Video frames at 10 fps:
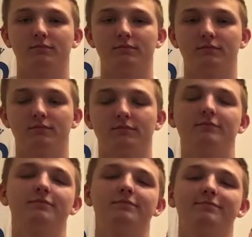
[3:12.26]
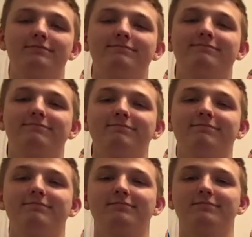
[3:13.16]

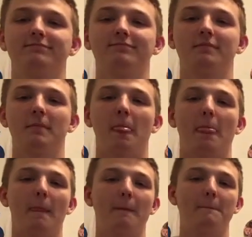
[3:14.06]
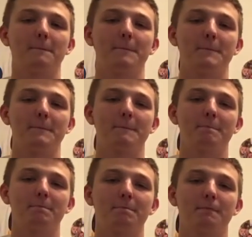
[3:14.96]

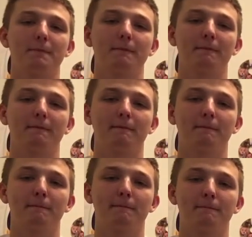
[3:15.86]
No words are spoken by the person on screen.